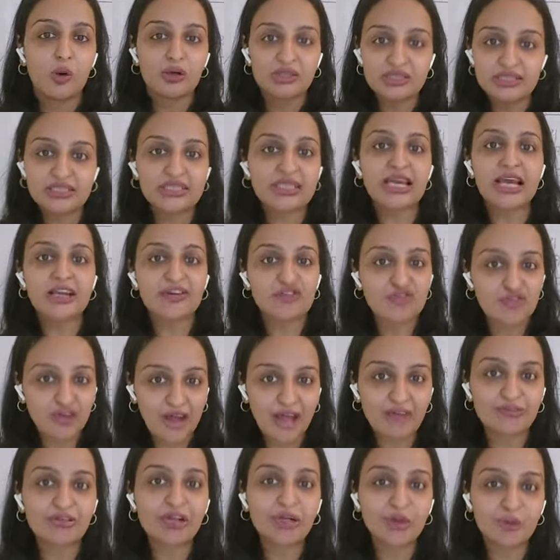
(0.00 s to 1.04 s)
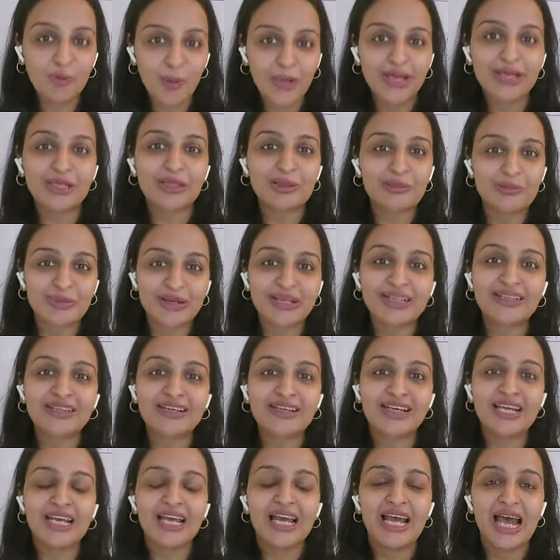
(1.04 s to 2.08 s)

honestly, I travel quite a bit.